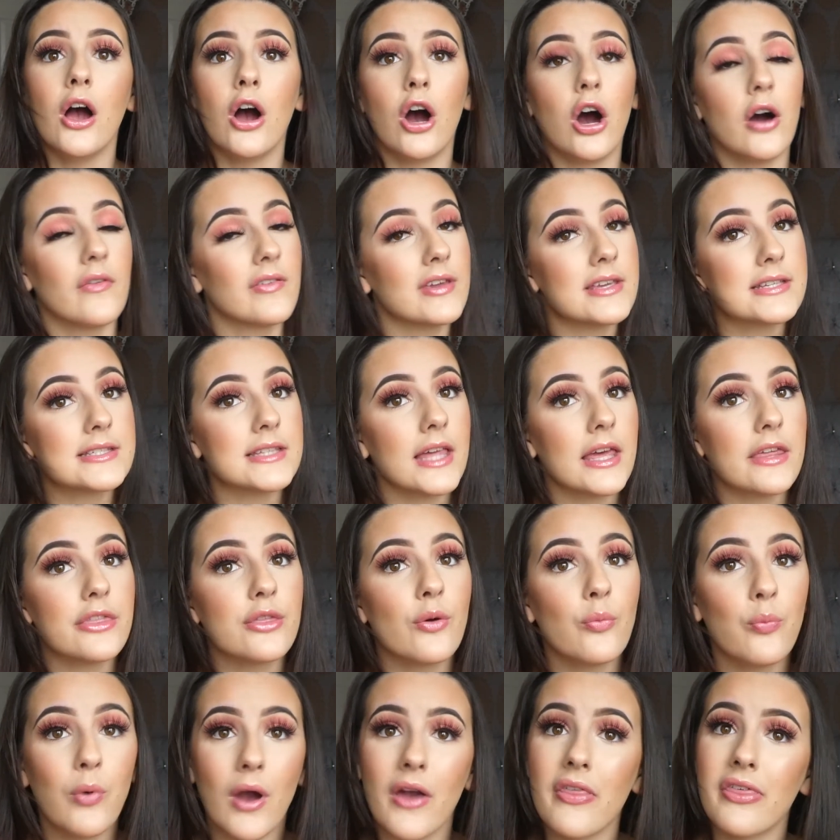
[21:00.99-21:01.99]
Obviously
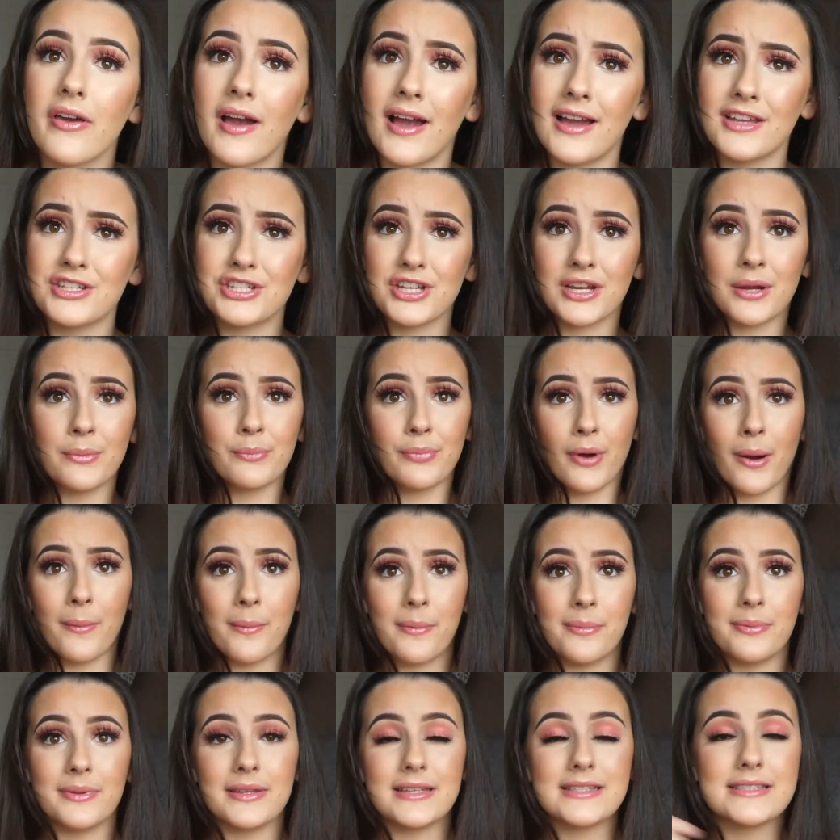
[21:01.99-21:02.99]
the weather, as you can
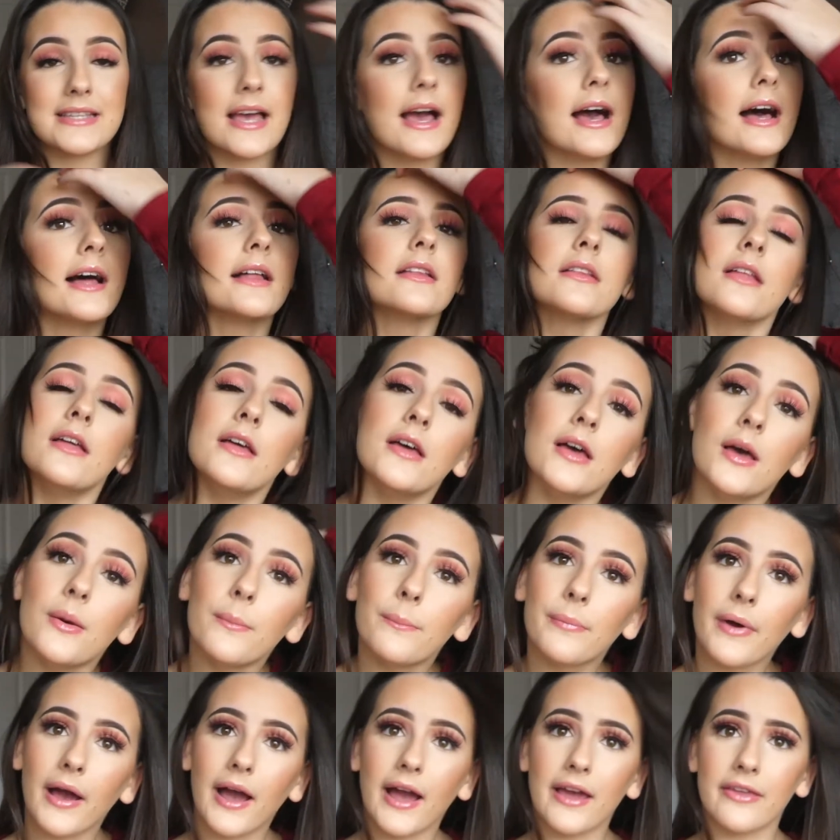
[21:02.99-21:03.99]
probably tell
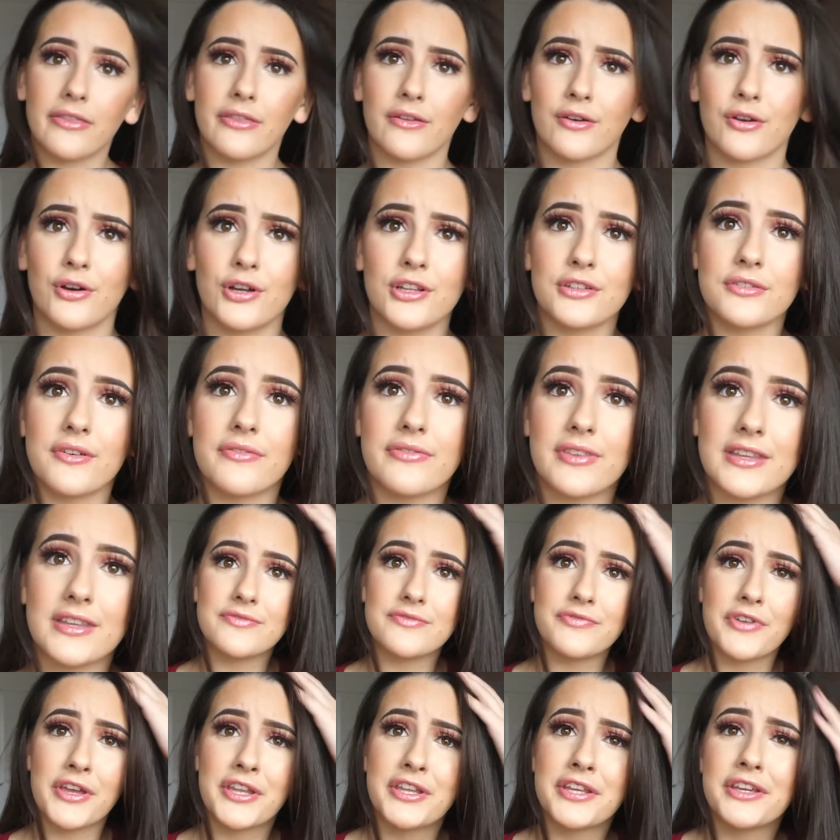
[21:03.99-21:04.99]
by the colour of
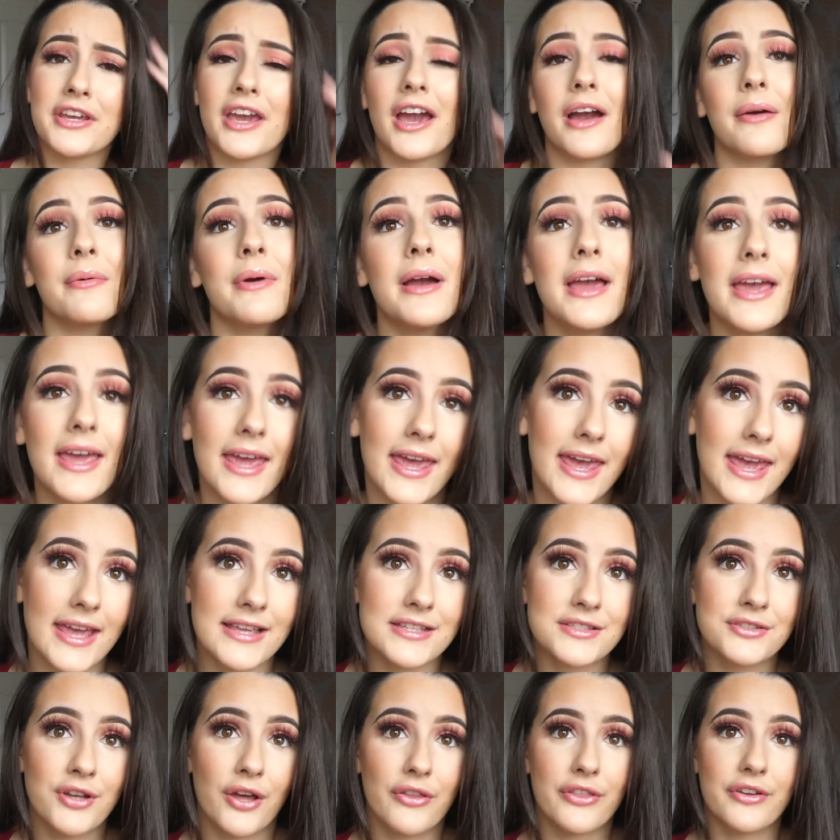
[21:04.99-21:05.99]
video,
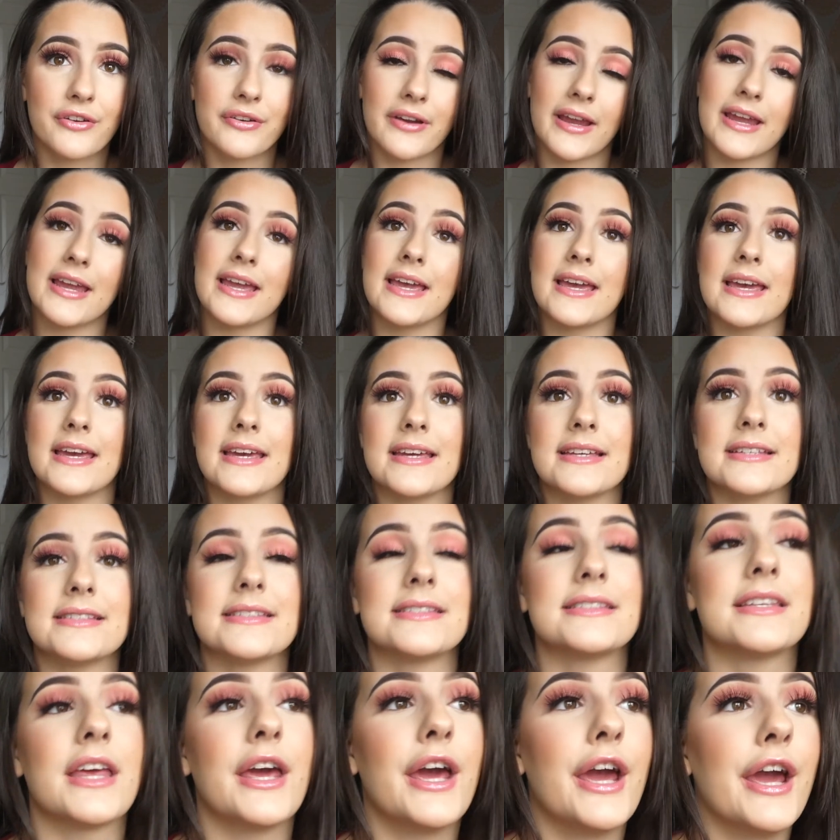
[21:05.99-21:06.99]
is not the
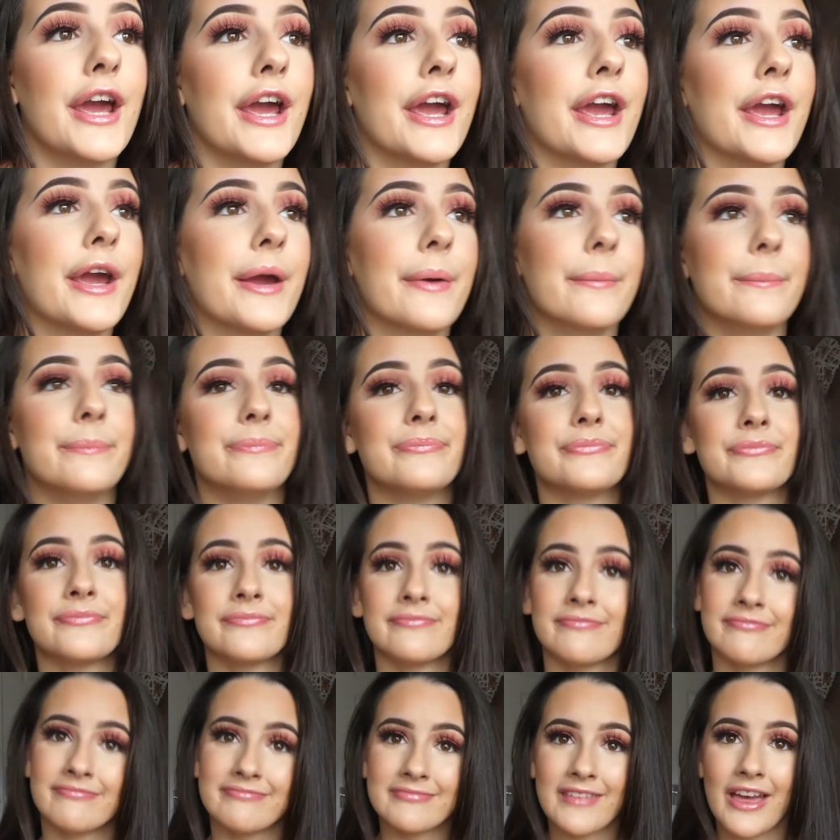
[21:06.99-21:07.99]
greatest. The
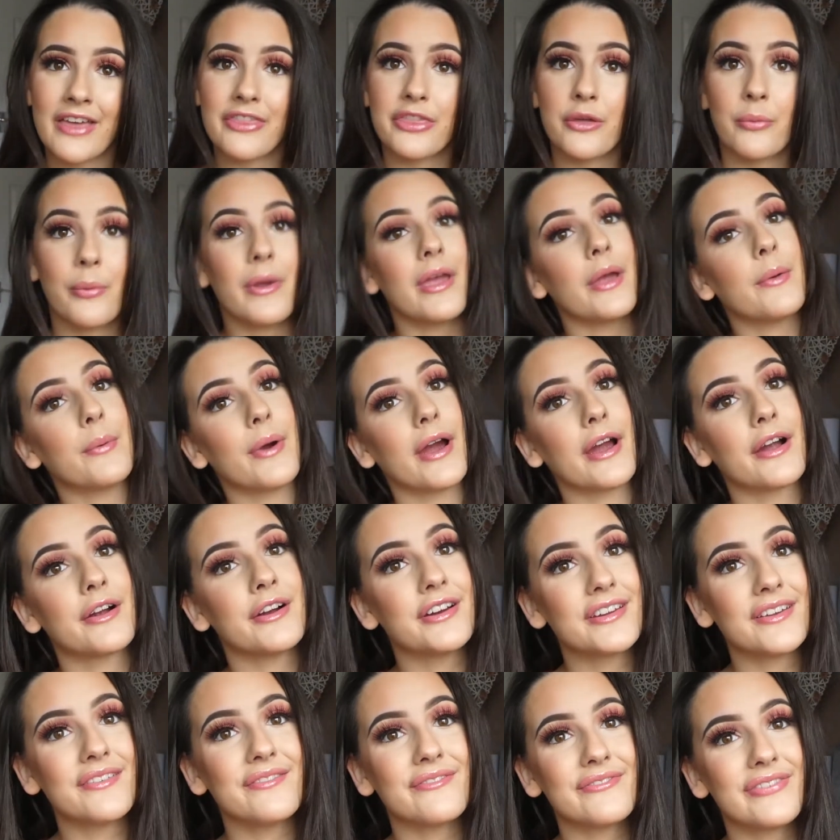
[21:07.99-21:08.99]
week where I
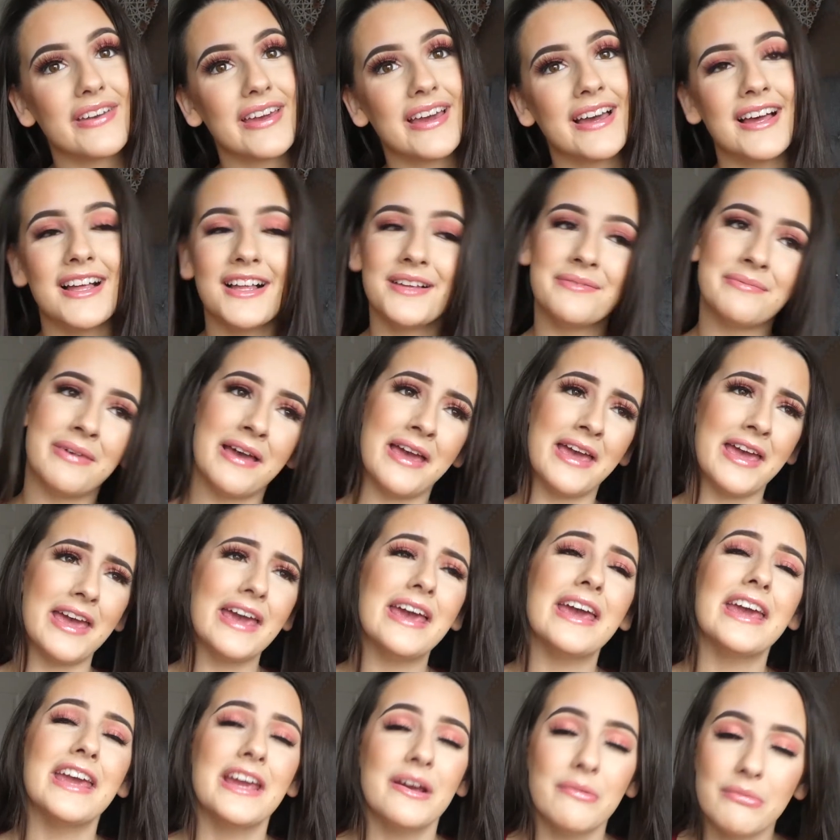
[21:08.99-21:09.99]
couldn't film,
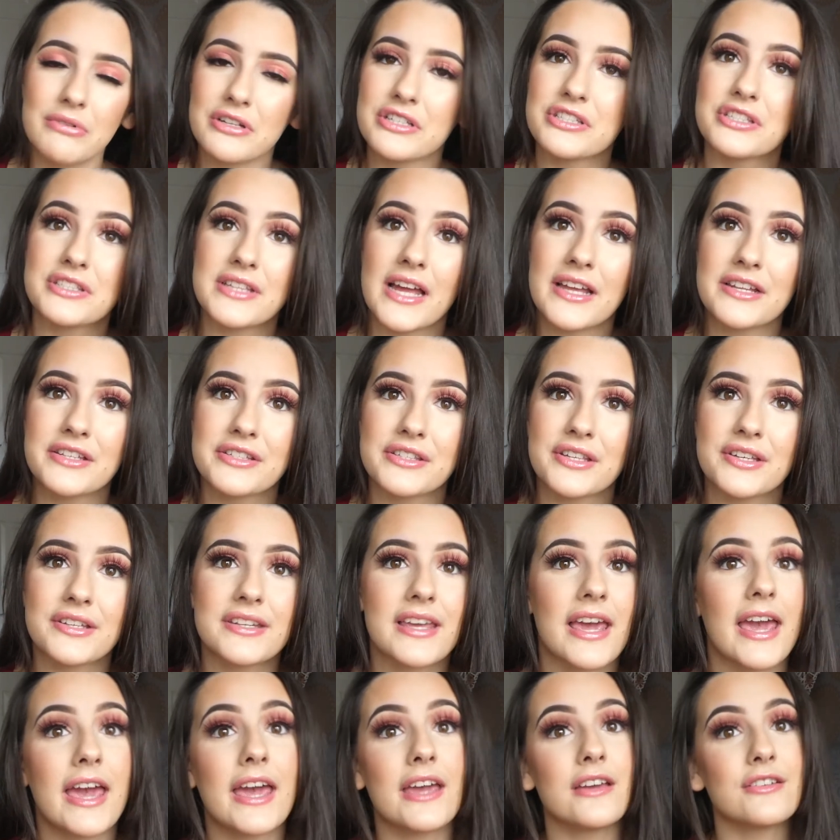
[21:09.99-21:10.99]
it was dead
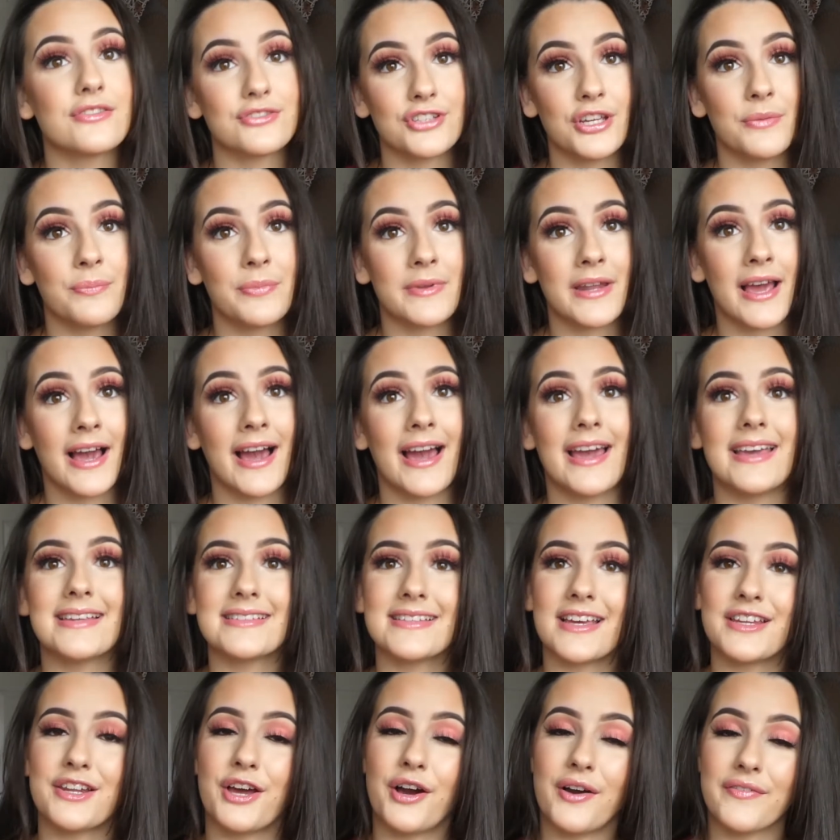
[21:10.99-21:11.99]
sunny, super nice,
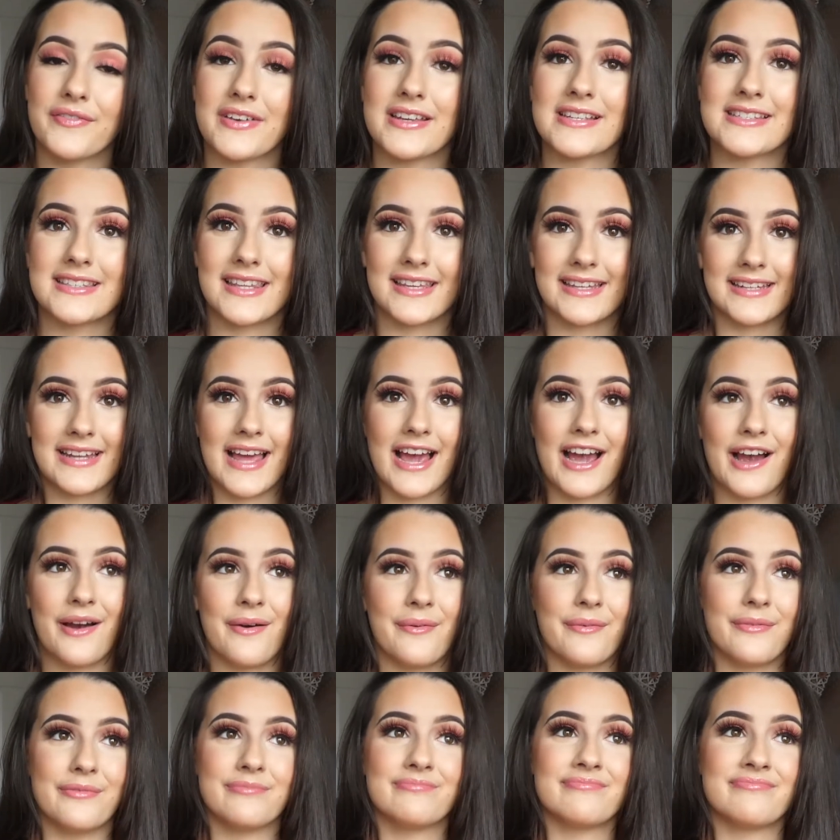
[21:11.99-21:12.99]
and obviously
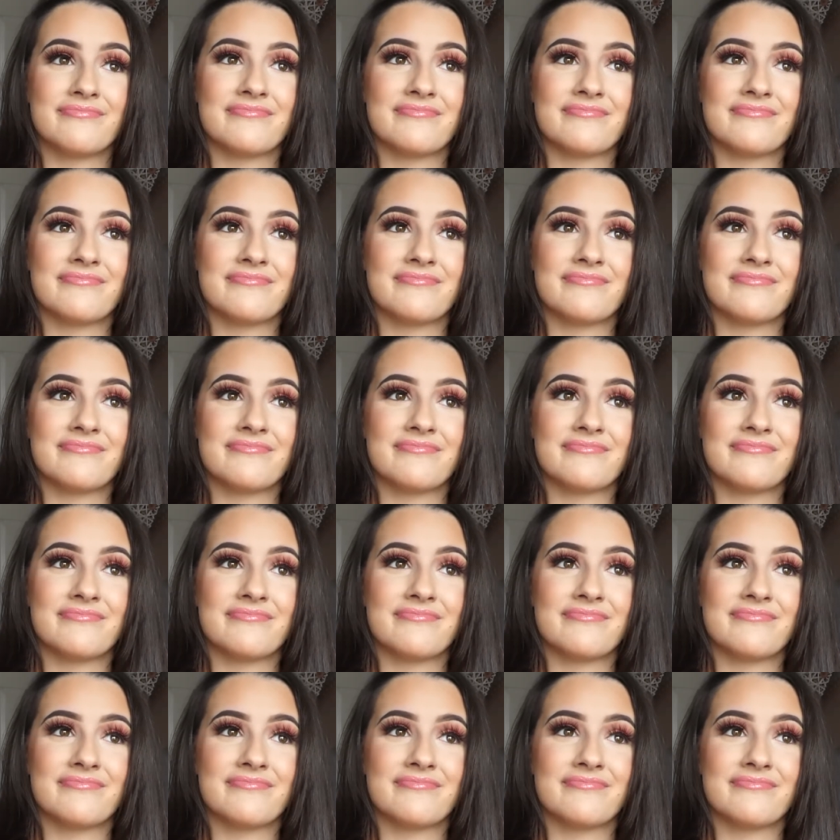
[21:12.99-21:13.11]
now